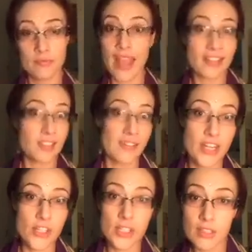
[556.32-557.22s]

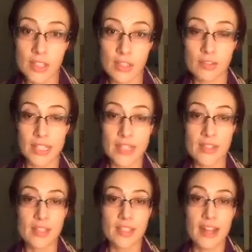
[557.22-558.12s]
activation and release
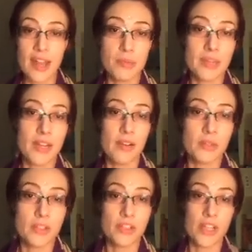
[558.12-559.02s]
that's going to happen now, I
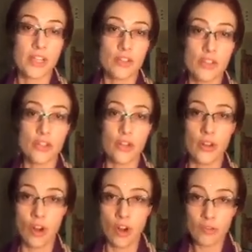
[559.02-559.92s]
would suggest you
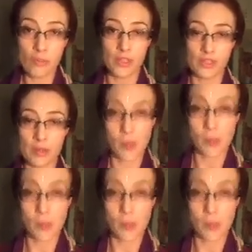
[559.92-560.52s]
turn off because I'm